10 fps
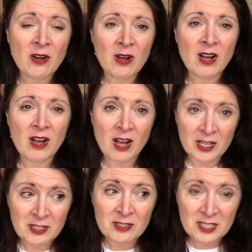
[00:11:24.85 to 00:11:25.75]
Now,
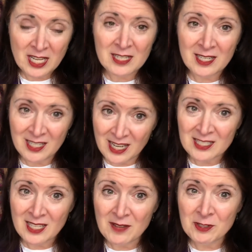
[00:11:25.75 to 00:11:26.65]
understanding,
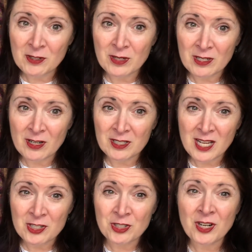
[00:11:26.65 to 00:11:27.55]
yes, I have a degree in
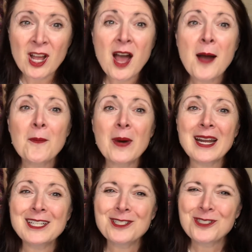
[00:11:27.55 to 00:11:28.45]
architecture,
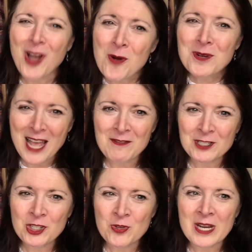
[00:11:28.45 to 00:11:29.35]
but I don't
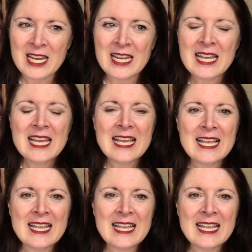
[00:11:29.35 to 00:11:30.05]
have a degree